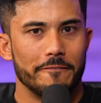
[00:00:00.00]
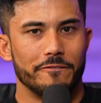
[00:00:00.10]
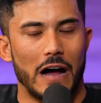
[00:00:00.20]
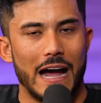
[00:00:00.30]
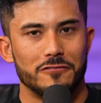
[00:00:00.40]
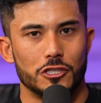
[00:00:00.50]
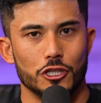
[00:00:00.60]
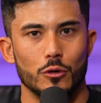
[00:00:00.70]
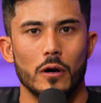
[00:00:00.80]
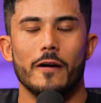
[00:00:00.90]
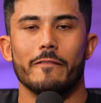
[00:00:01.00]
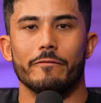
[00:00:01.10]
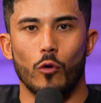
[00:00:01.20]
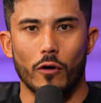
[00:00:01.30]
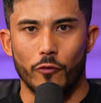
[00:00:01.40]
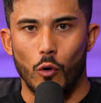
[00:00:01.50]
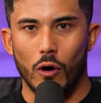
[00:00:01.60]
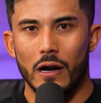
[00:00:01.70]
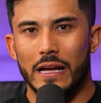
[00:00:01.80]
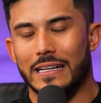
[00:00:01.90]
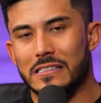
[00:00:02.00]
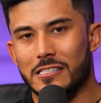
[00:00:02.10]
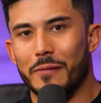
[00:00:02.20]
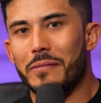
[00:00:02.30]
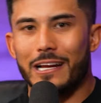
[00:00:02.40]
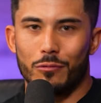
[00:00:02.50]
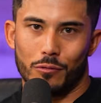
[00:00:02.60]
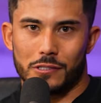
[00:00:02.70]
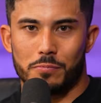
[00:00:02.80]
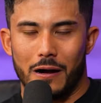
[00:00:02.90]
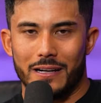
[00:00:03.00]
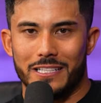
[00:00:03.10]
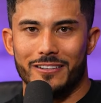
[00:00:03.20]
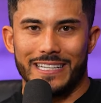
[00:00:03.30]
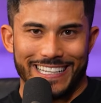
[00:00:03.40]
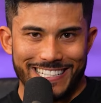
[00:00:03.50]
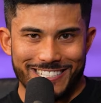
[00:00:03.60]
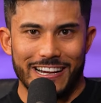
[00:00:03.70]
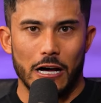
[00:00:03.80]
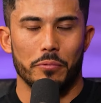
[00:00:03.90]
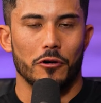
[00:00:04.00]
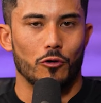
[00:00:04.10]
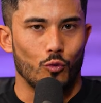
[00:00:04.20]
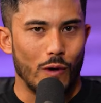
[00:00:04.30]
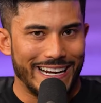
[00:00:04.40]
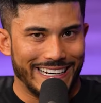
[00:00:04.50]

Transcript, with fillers: 5244 and somebody will respond to you and get you help right